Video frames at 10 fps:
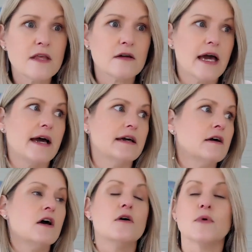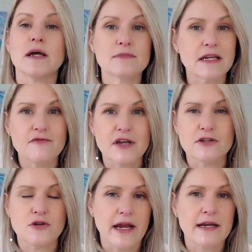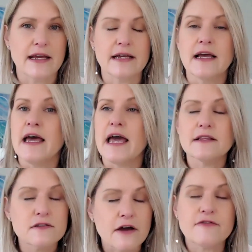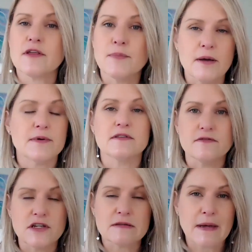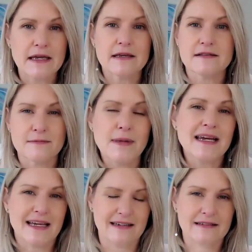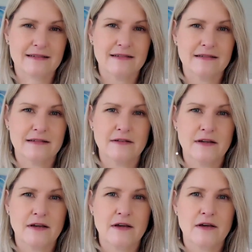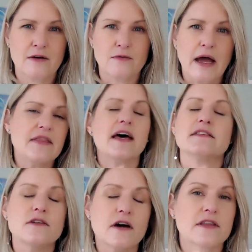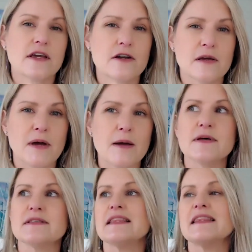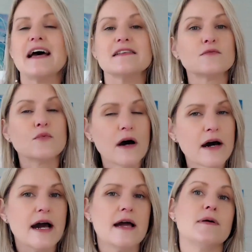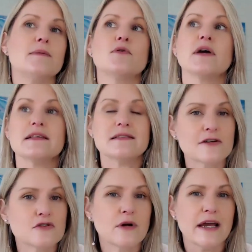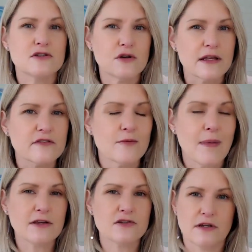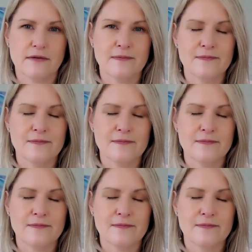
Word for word: Okay. When I'm delivering a training, it's not for the purpose of just making some money right? That's not the only purpose. And that's why people get such great transformation,